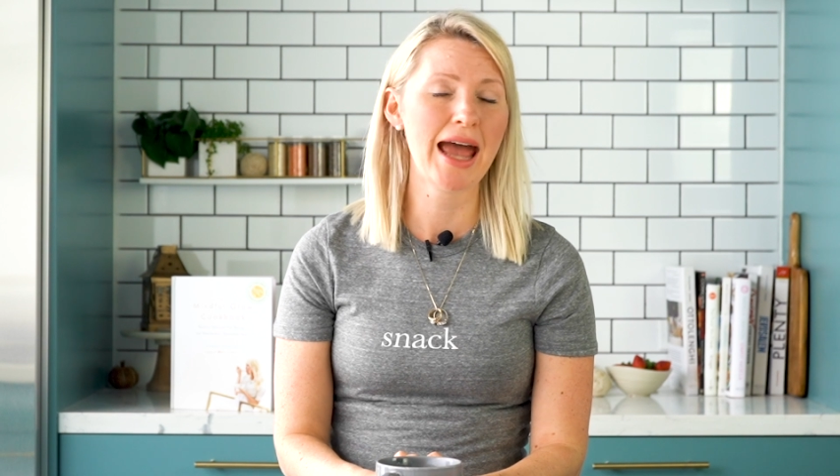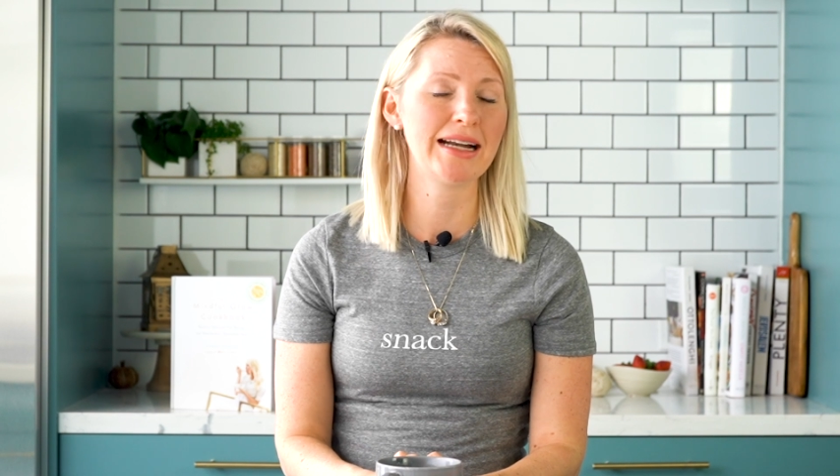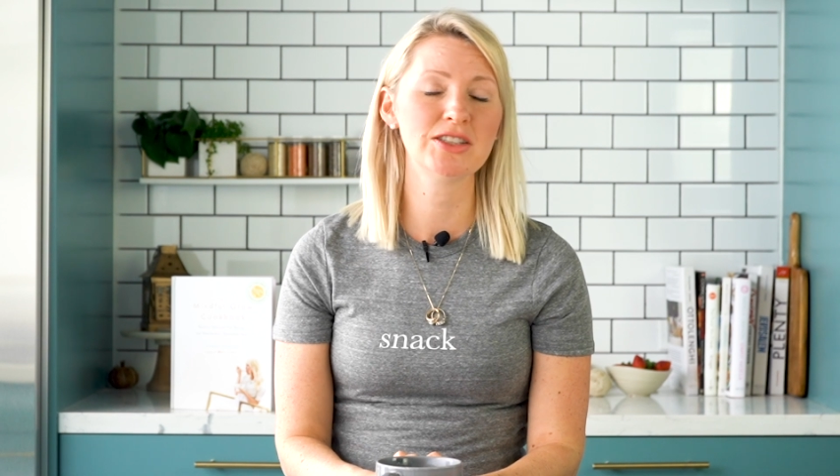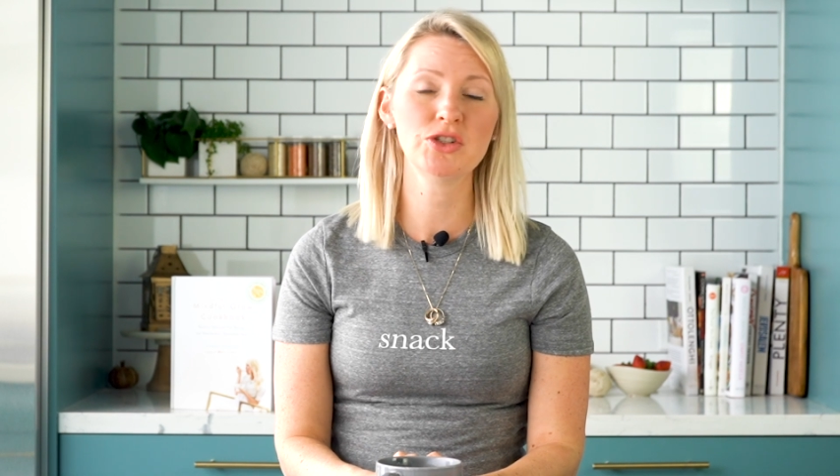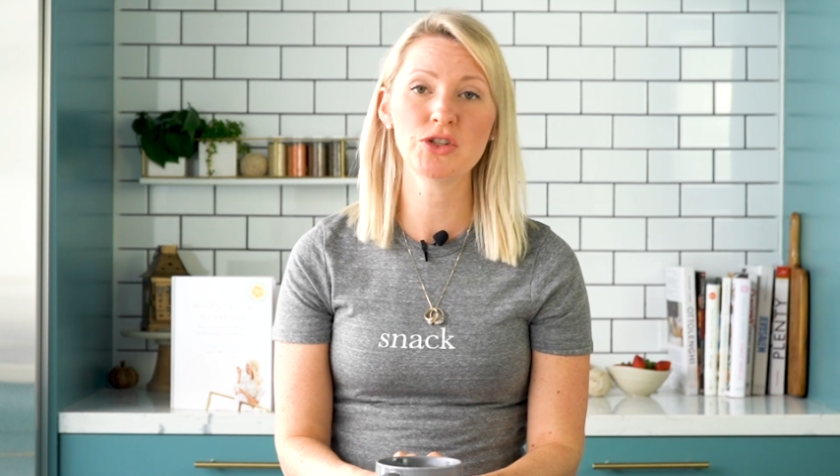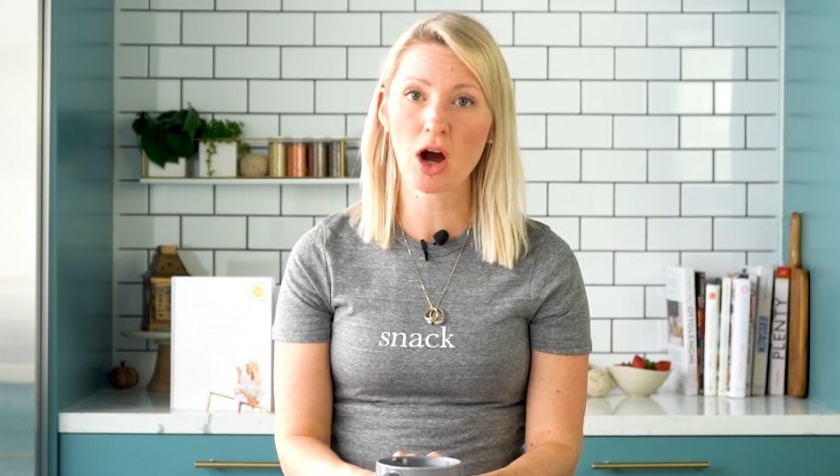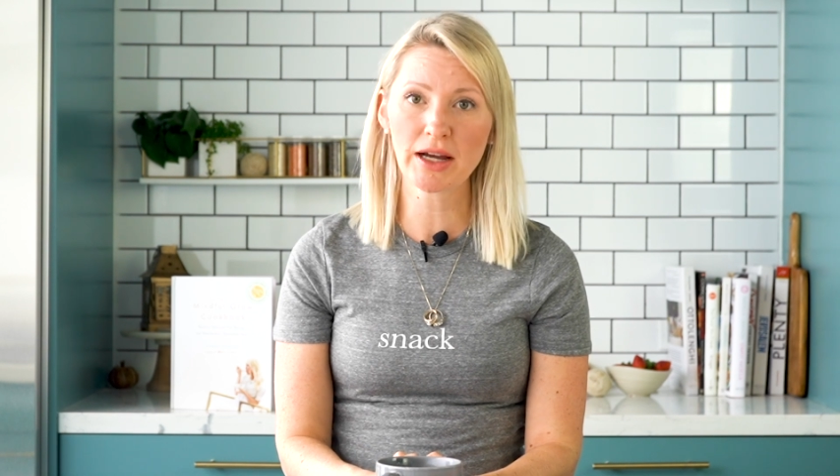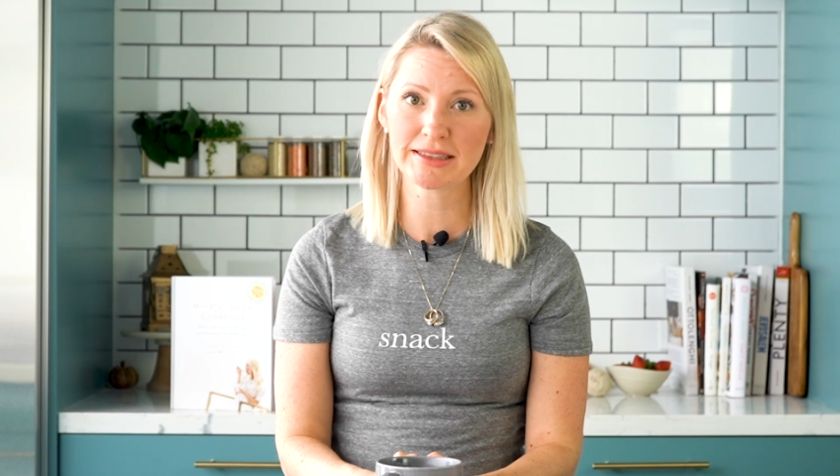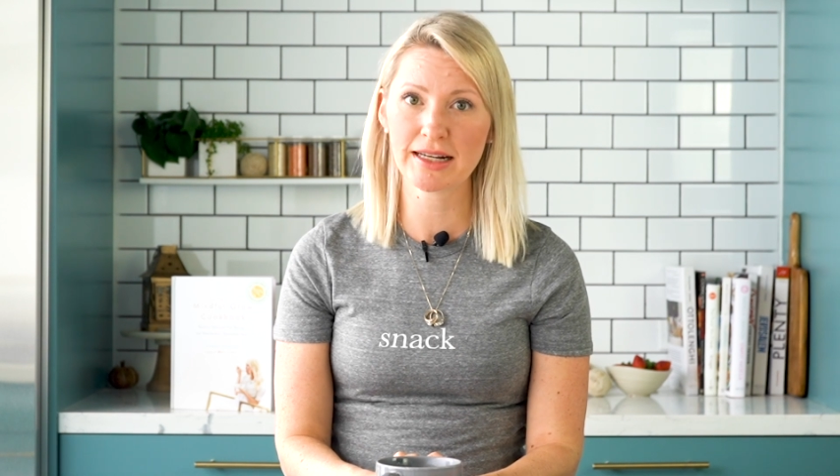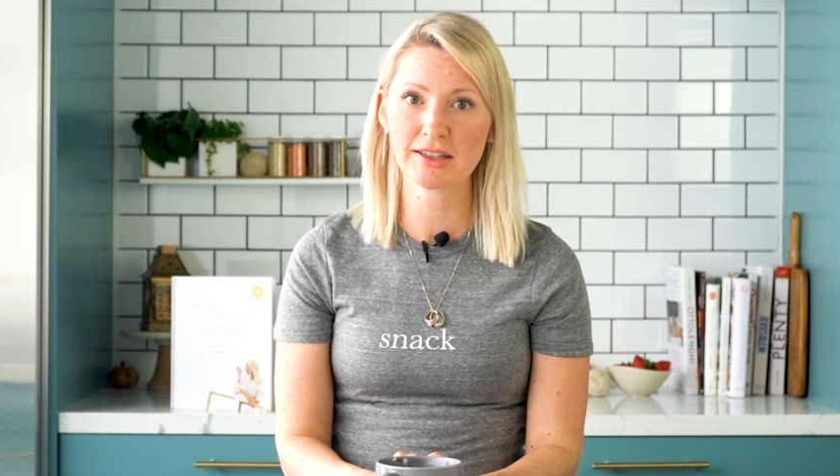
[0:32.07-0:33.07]
and is
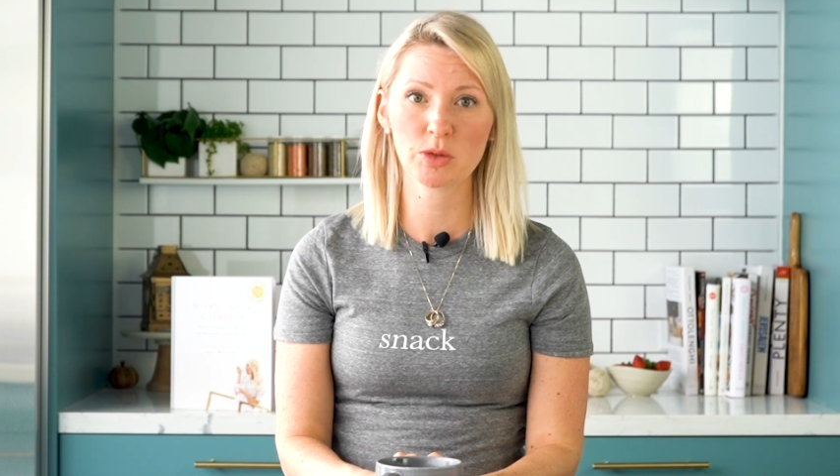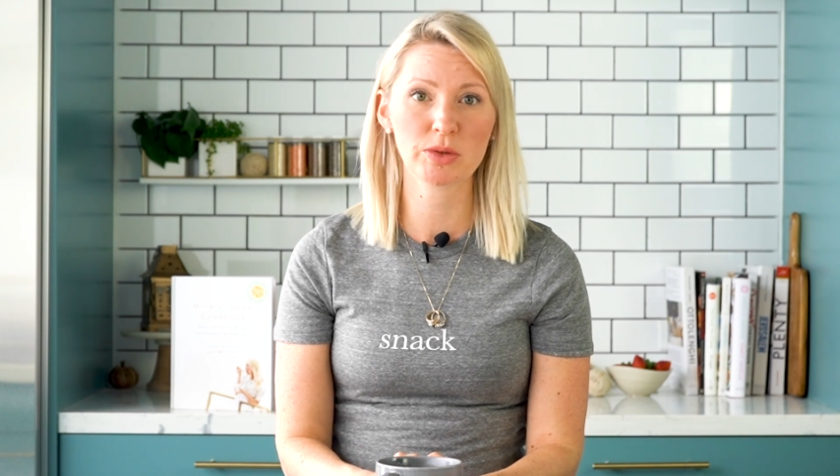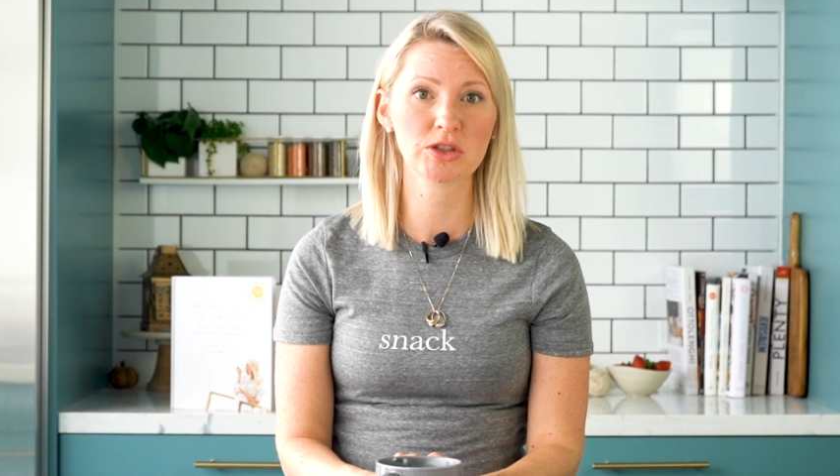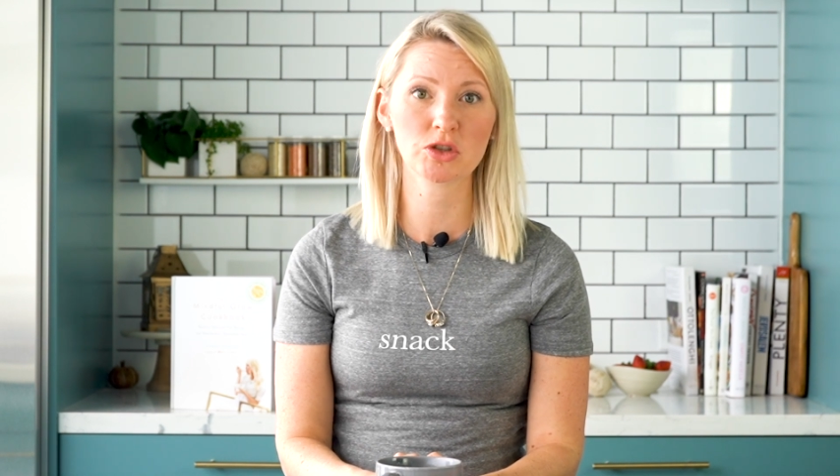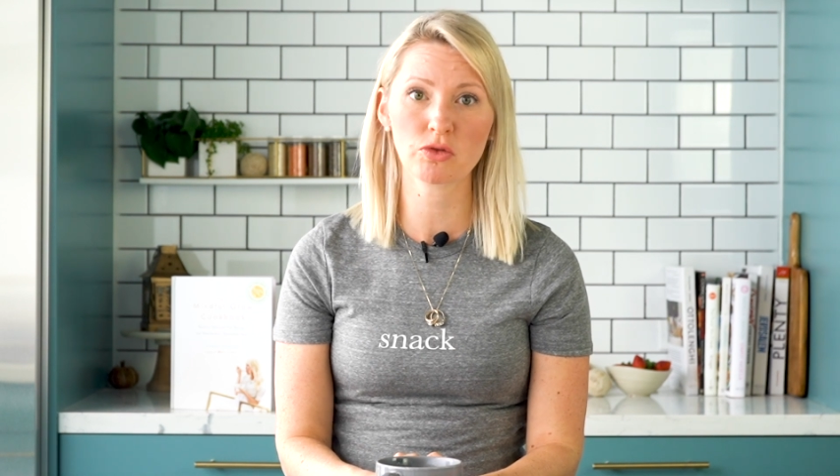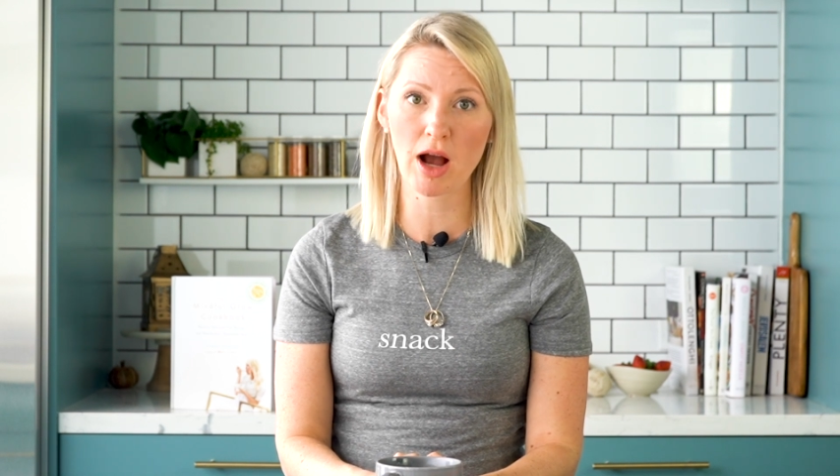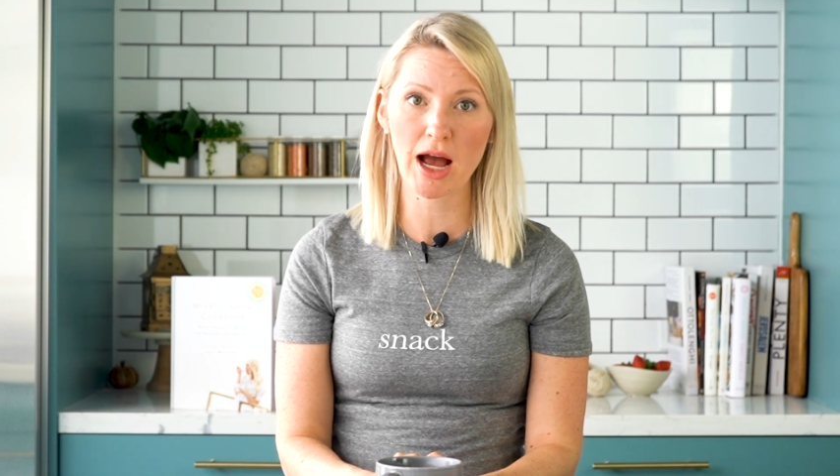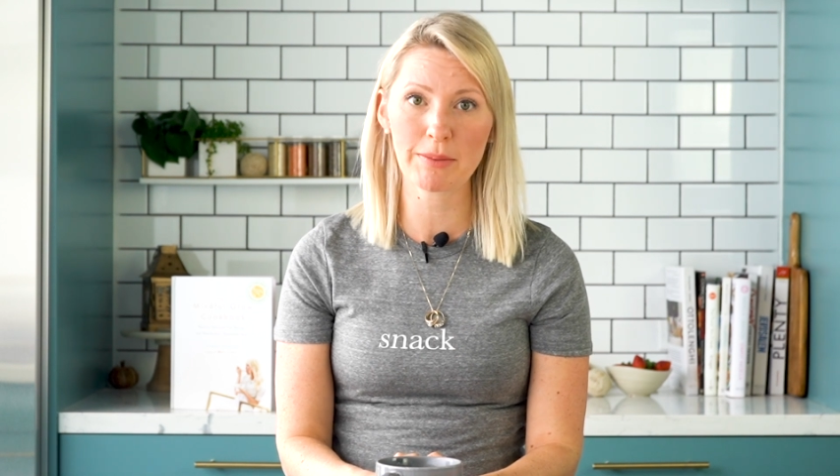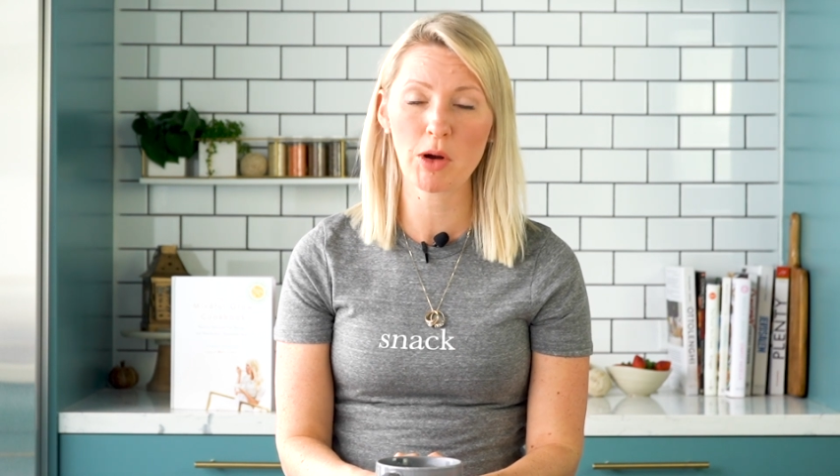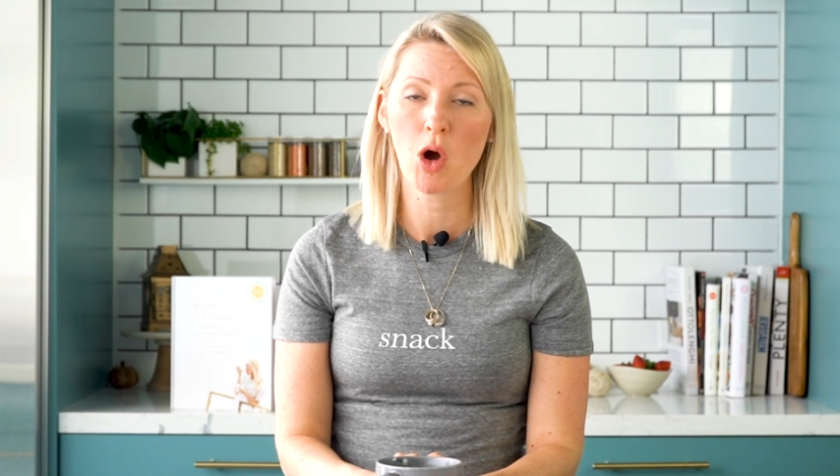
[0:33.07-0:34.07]
not intended to
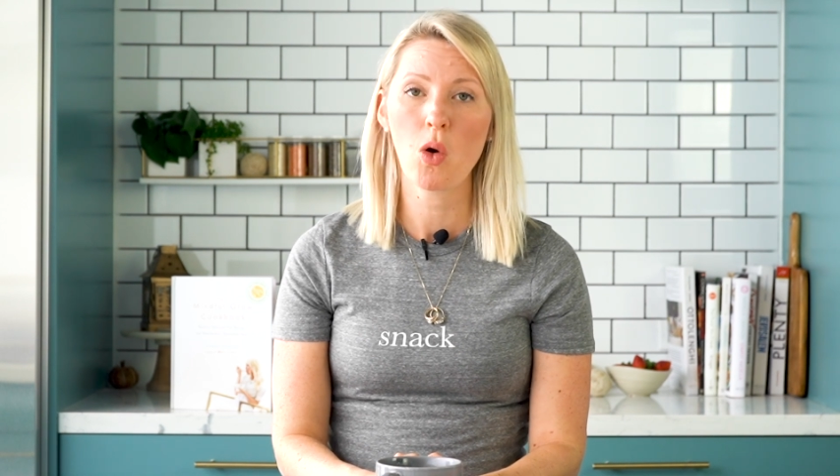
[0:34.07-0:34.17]
prescribe